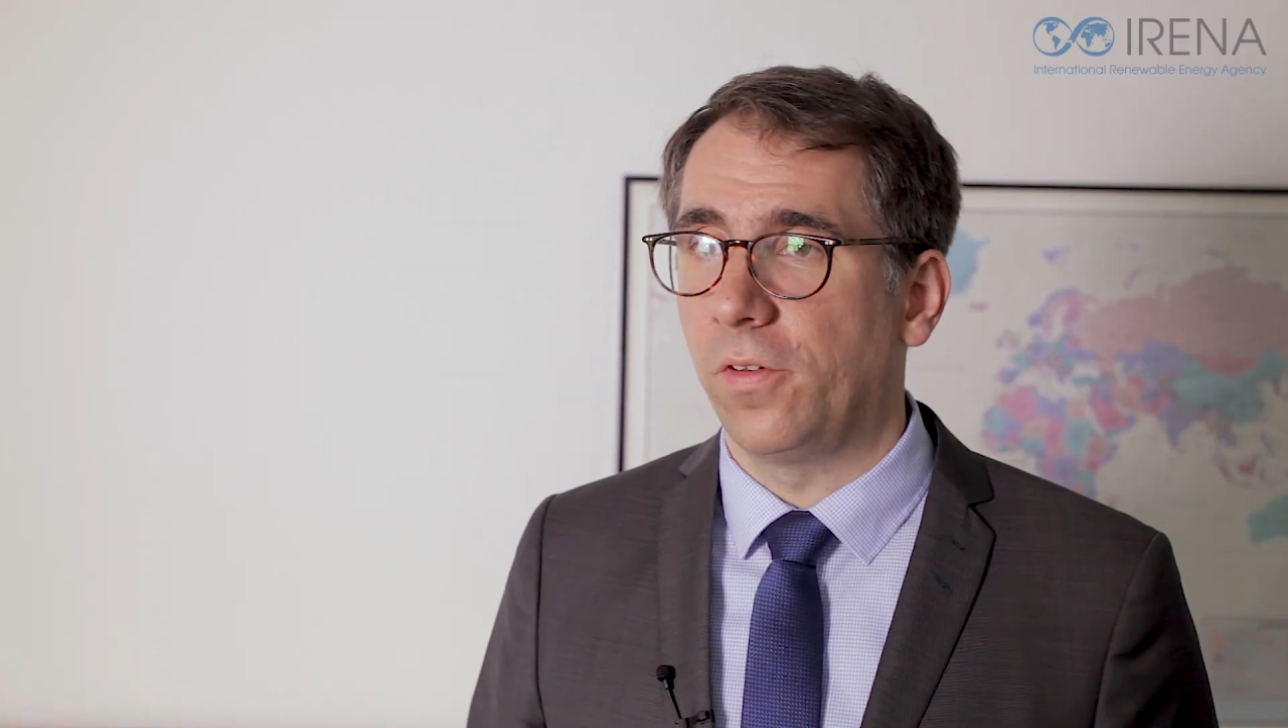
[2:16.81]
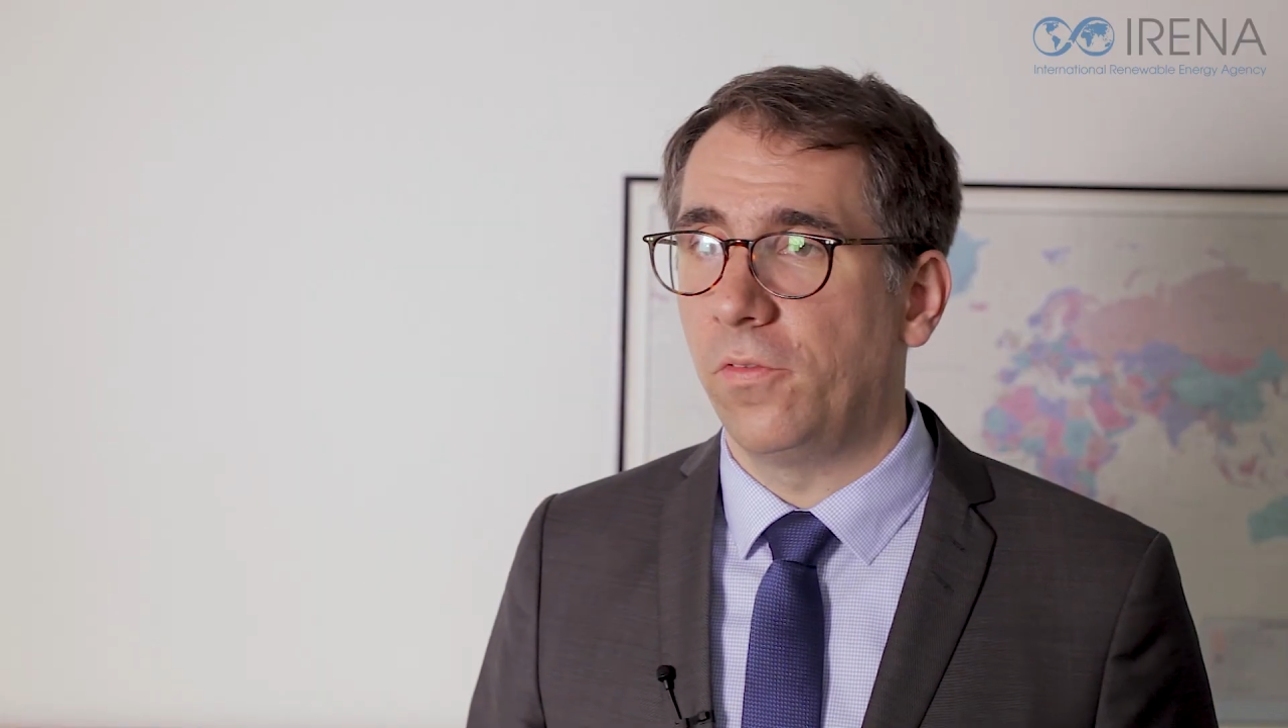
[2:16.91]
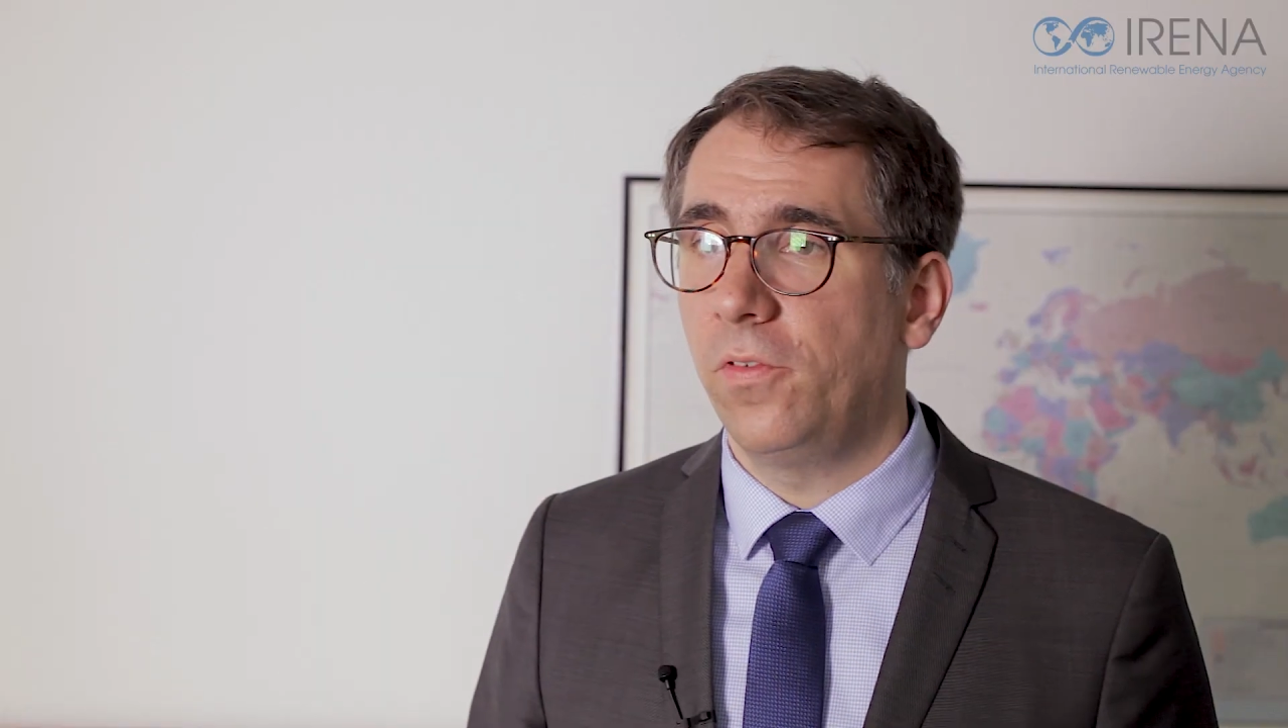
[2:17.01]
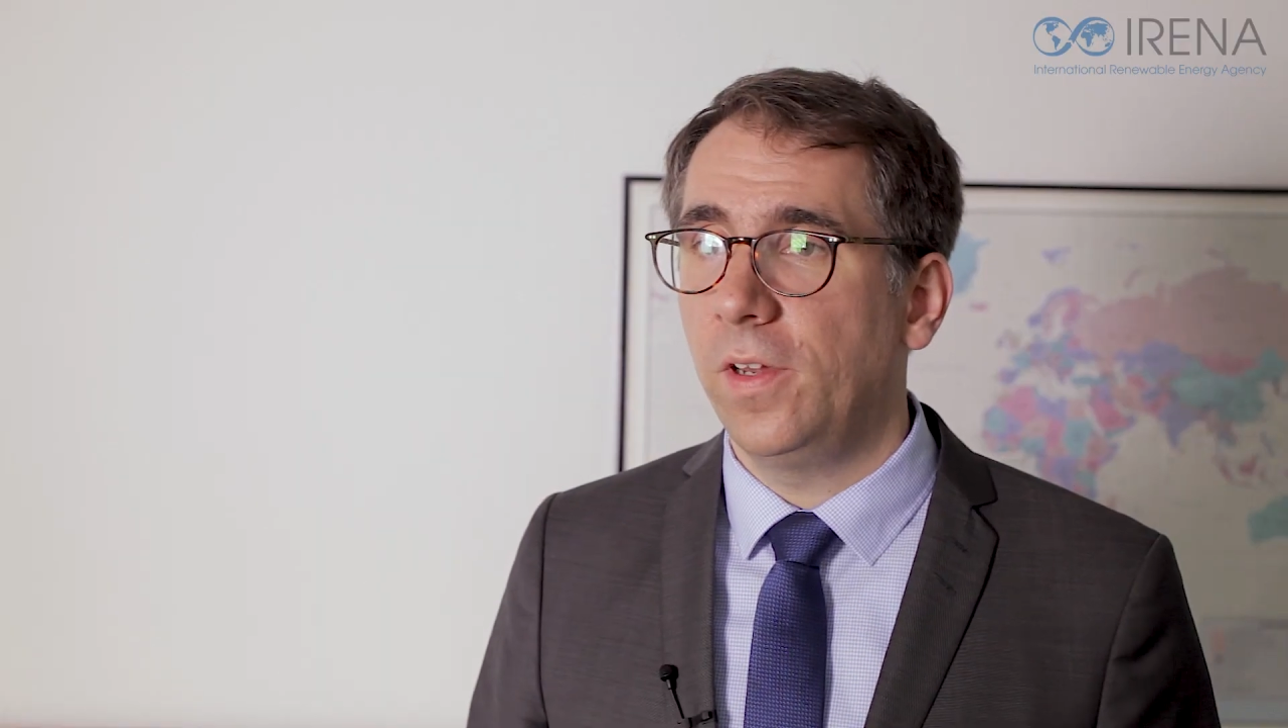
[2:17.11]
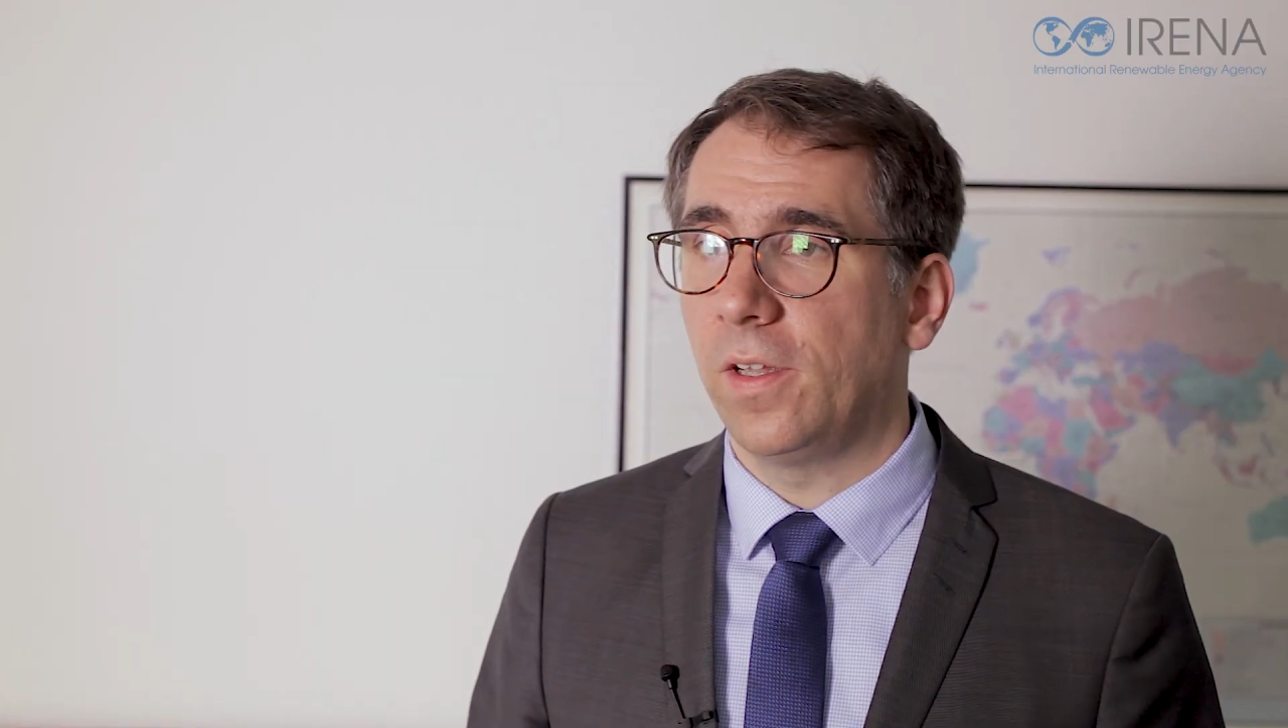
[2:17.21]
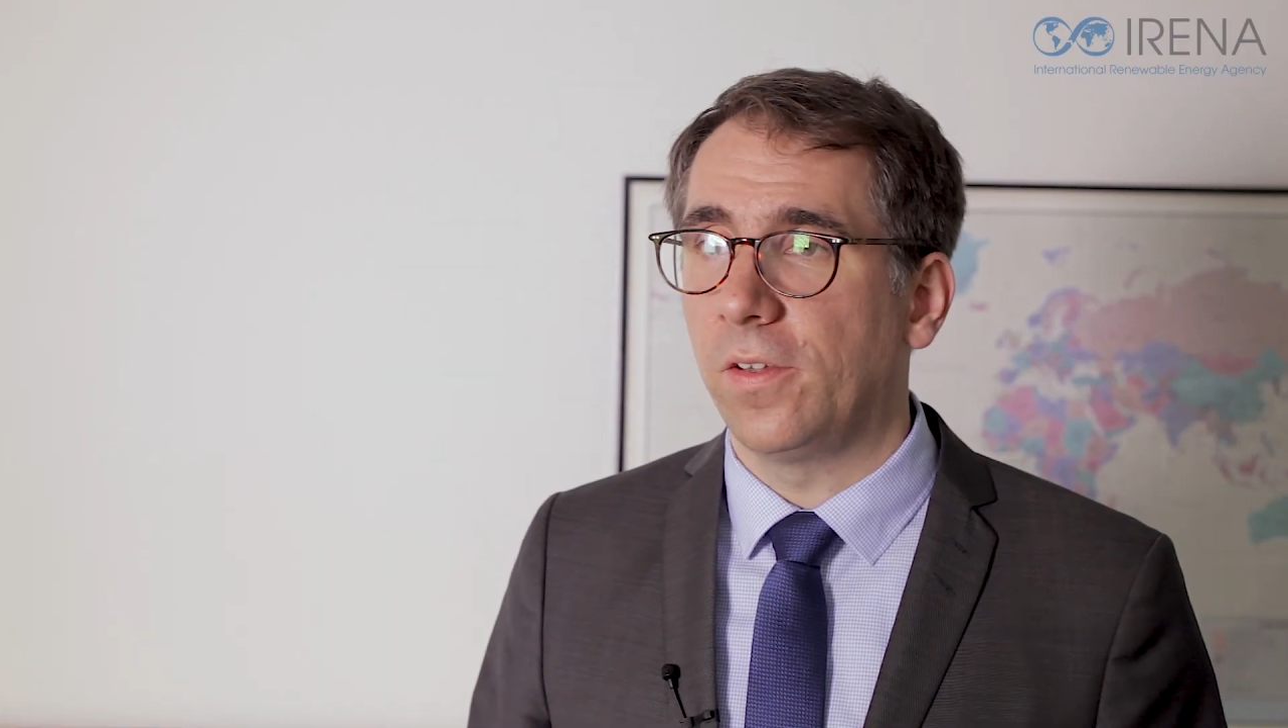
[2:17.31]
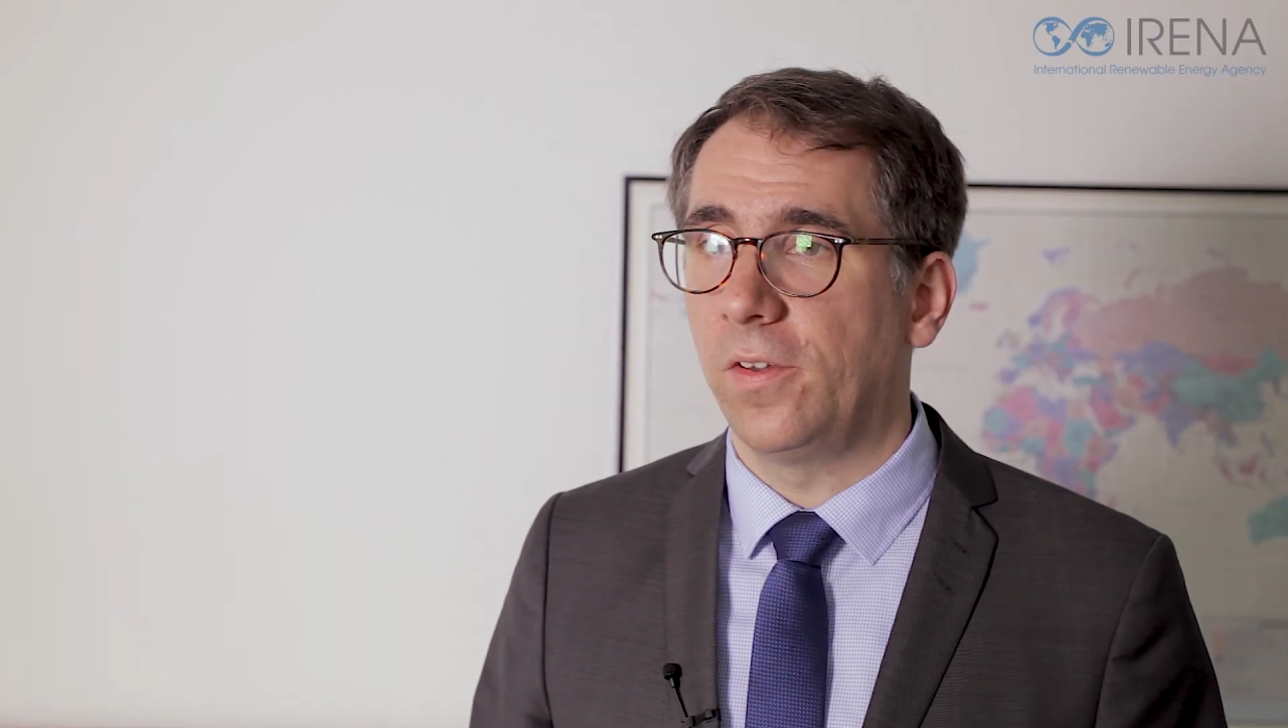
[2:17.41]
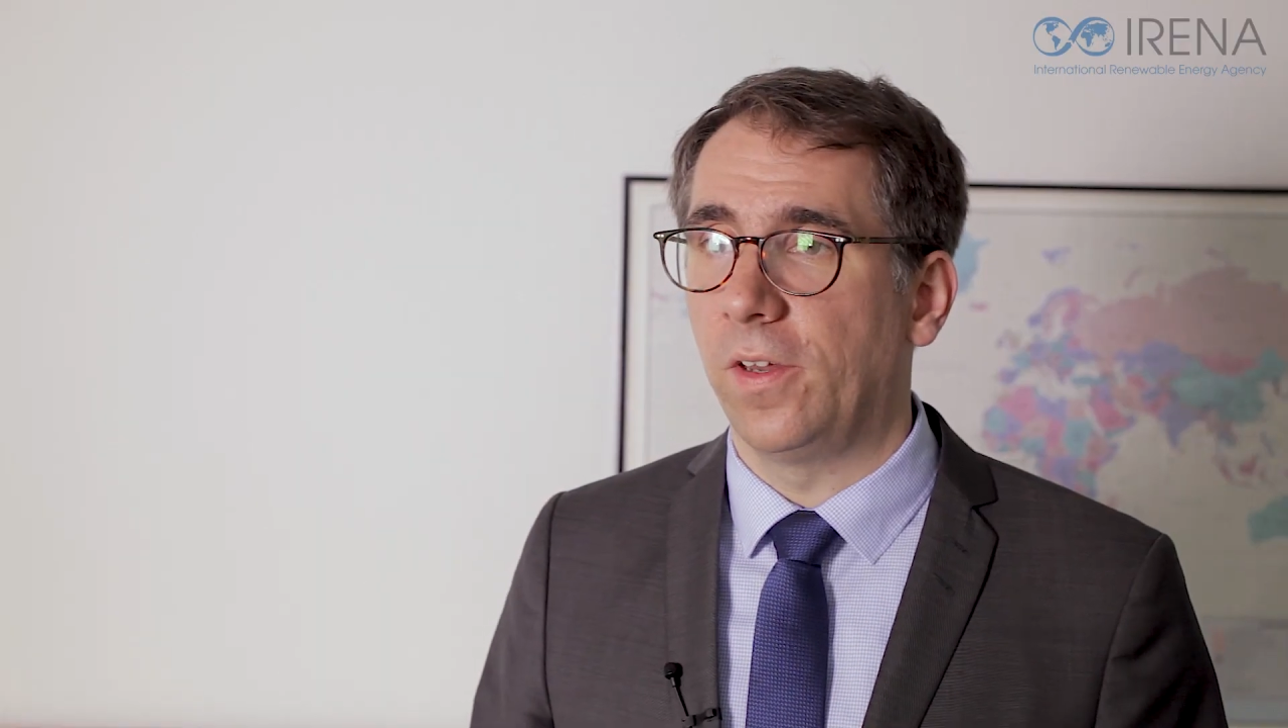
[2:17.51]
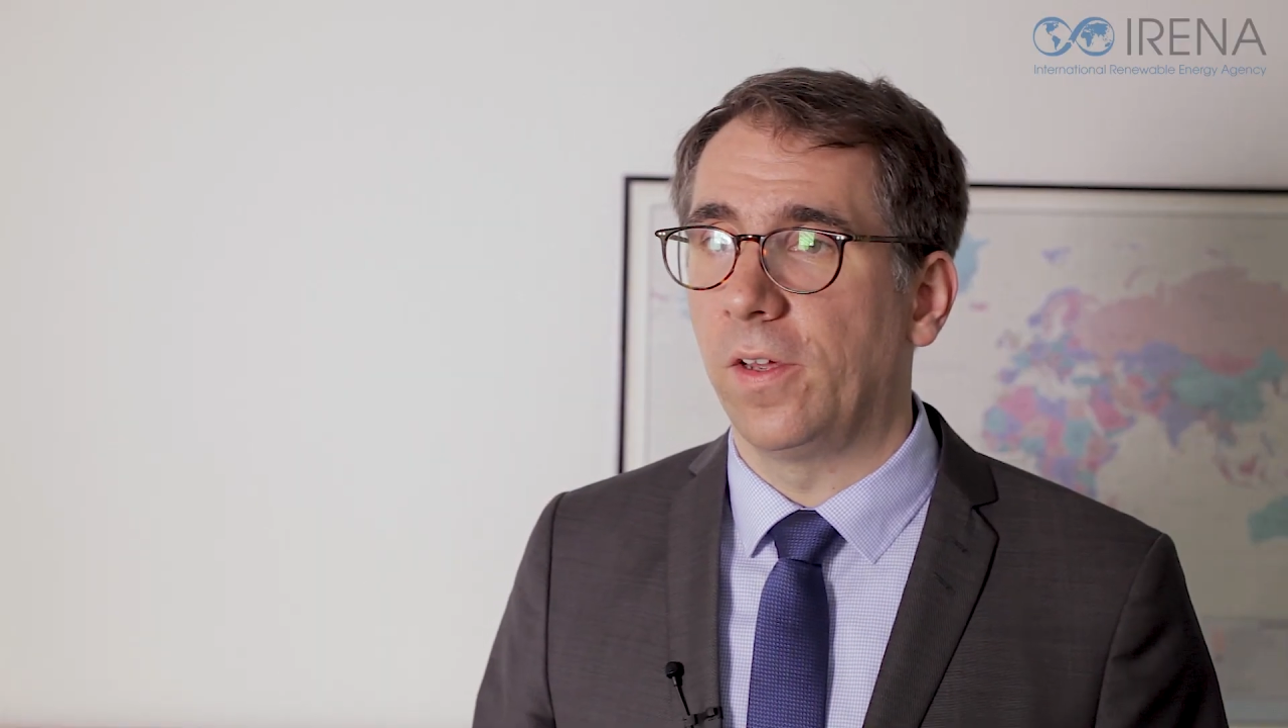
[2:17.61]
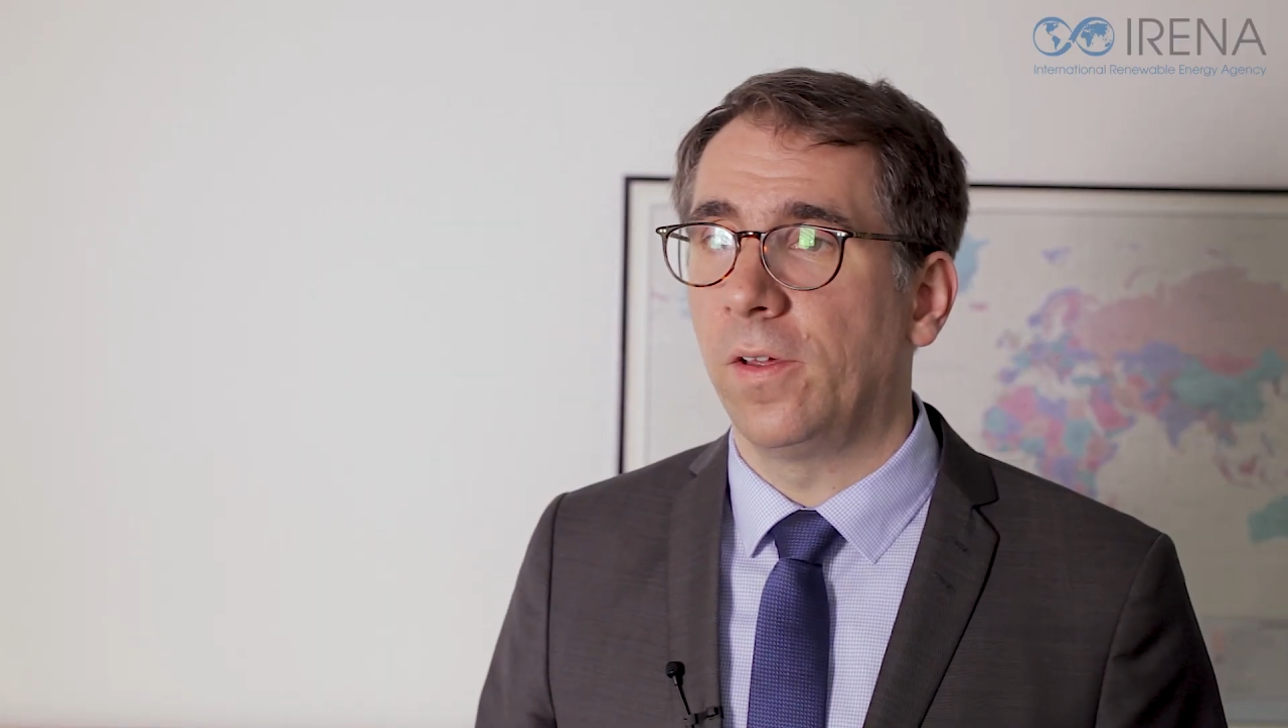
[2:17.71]
fields
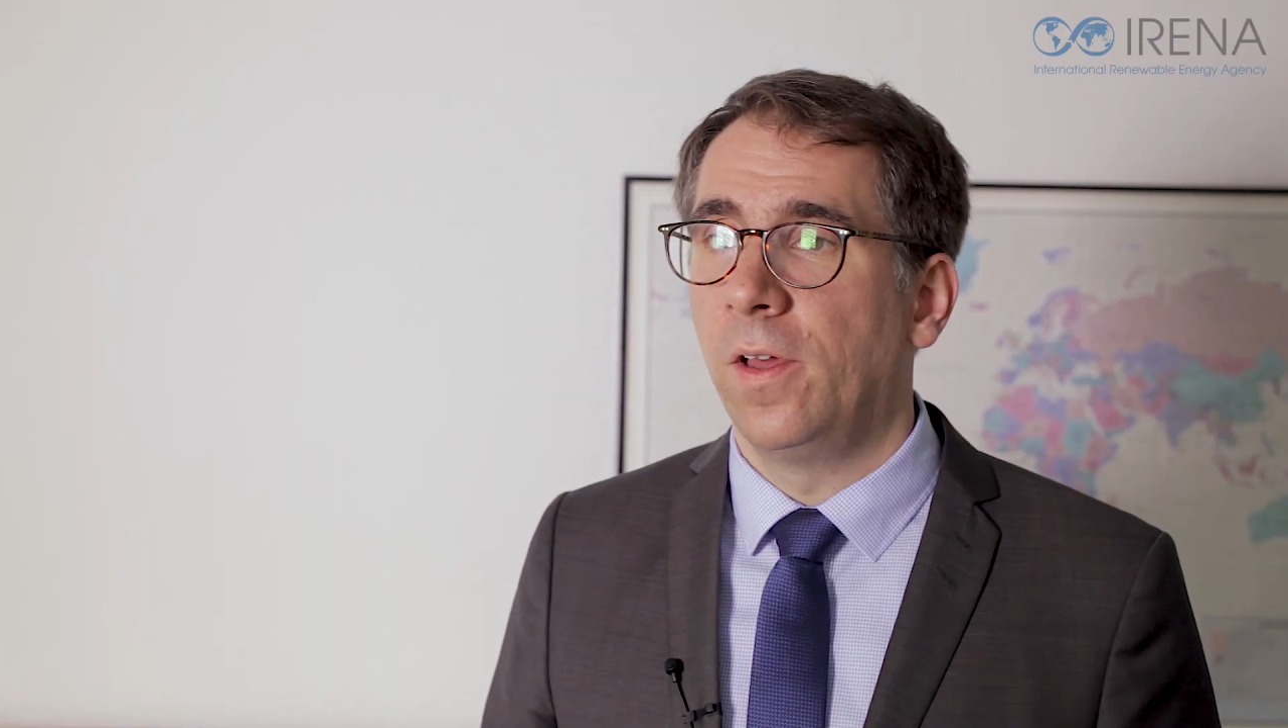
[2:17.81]
here